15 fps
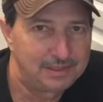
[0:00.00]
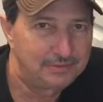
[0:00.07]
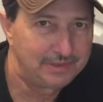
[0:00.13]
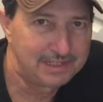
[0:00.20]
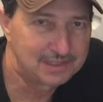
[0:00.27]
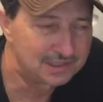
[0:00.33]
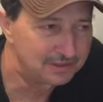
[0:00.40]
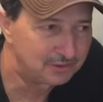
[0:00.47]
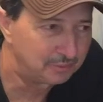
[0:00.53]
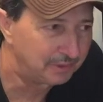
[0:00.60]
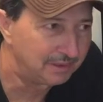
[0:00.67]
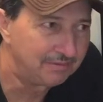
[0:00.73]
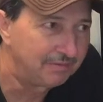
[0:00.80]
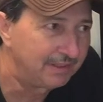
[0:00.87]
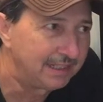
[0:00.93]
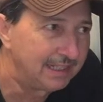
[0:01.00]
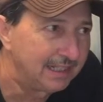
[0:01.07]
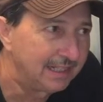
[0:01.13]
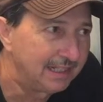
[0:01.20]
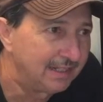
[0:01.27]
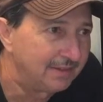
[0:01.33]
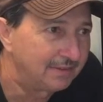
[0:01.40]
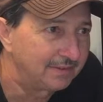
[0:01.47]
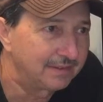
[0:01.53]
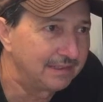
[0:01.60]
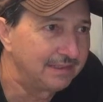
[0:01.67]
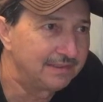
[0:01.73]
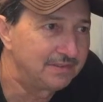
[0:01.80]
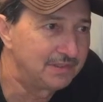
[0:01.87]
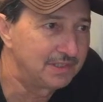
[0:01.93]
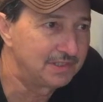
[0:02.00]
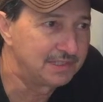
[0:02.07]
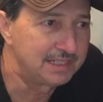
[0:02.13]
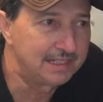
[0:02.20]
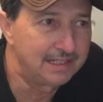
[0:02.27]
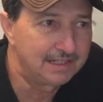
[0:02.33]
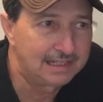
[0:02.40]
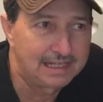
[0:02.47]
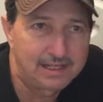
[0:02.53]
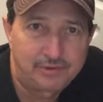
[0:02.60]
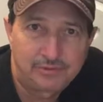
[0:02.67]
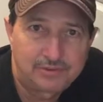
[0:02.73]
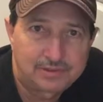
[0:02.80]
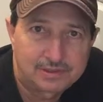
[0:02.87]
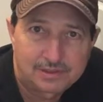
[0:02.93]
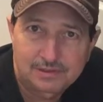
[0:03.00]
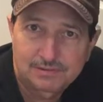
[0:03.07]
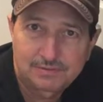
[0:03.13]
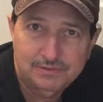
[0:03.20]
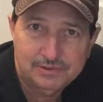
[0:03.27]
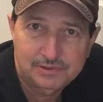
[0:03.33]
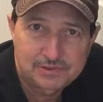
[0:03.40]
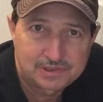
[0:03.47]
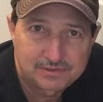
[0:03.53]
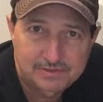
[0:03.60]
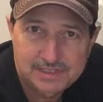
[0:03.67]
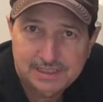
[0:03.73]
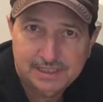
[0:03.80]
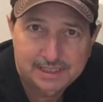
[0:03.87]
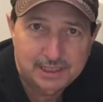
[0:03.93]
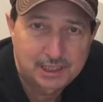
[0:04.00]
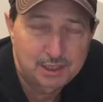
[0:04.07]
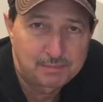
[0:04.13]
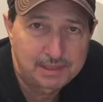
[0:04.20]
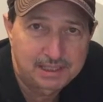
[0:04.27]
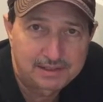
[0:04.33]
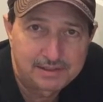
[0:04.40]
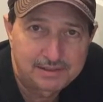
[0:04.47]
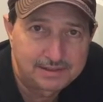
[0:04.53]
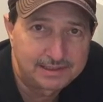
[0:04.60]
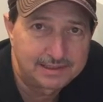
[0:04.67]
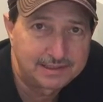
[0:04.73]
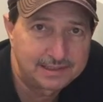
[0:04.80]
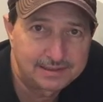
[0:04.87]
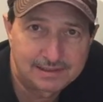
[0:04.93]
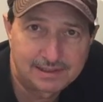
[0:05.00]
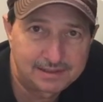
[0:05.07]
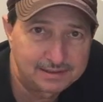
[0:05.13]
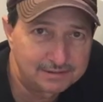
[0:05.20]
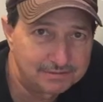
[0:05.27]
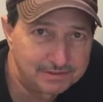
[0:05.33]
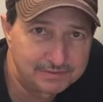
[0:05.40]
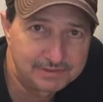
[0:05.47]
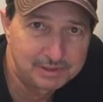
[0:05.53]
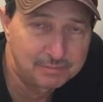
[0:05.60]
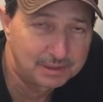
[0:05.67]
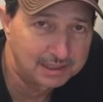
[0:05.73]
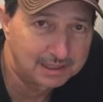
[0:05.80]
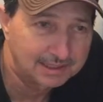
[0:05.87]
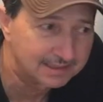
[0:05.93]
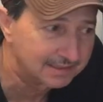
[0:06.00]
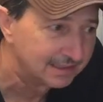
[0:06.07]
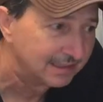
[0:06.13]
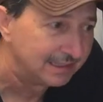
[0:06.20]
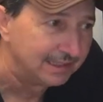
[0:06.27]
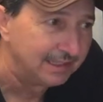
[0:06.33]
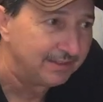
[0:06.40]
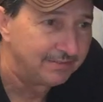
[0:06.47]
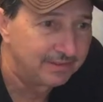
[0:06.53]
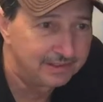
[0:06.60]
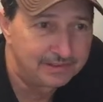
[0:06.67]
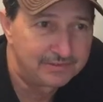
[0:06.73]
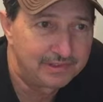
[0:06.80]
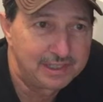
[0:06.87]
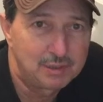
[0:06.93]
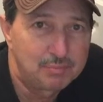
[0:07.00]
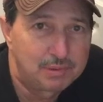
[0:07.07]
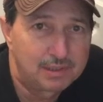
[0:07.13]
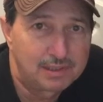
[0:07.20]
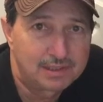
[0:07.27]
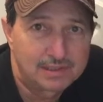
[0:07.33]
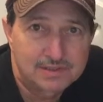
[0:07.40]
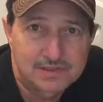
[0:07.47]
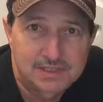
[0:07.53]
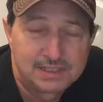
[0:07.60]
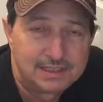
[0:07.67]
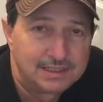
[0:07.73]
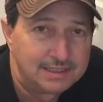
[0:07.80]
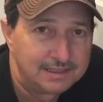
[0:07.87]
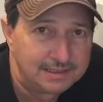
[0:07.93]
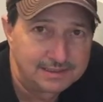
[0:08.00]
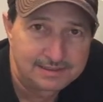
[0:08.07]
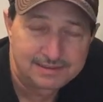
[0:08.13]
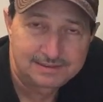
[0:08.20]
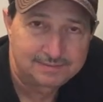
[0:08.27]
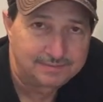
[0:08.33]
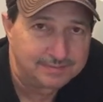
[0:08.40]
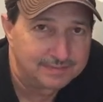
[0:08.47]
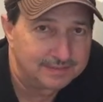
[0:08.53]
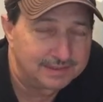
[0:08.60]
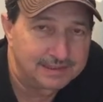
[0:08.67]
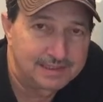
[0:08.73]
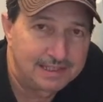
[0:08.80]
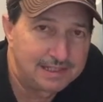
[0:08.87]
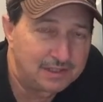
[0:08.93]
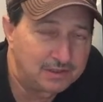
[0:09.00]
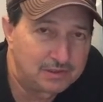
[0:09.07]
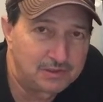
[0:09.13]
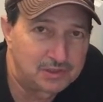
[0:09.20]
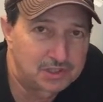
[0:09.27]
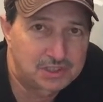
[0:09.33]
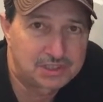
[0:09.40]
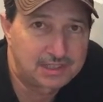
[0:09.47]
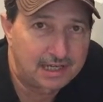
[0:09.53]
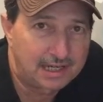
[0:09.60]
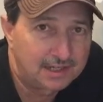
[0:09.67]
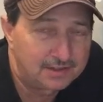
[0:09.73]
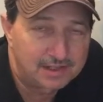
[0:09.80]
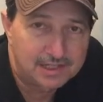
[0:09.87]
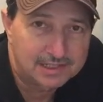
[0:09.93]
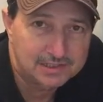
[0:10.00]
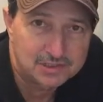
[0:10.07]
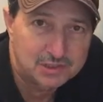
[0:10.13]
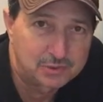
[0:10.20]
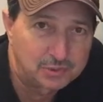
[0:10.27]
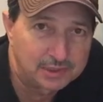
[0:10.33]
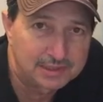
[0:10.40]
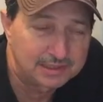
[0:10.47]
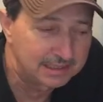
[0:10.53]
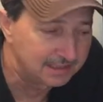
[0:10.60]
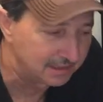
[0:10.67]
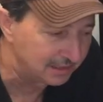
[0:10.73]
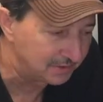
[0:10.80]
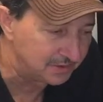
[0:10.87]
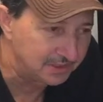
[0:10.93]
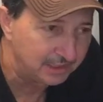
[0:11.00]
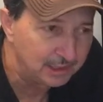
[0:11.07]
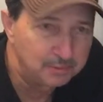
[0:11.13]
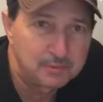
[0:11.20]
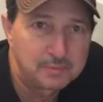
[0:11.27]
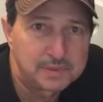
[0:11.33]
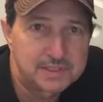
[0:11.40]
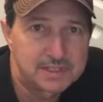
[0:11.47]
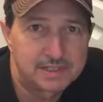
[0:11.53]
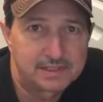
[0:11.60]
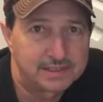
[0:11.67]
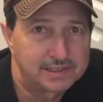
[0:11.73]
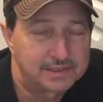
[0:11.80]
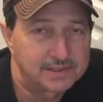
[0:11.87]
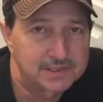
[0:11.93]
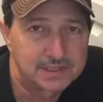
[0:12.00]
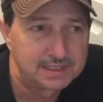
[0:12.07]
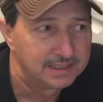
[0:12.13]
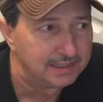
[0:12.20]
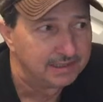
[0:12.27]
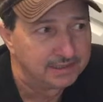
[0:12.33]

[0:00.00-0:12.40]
my research, what I'm finding out, just to get a house call for a service guy to come out, you're looking at 150 bucks. If there's any parts, it skyrockets quickly to time and materials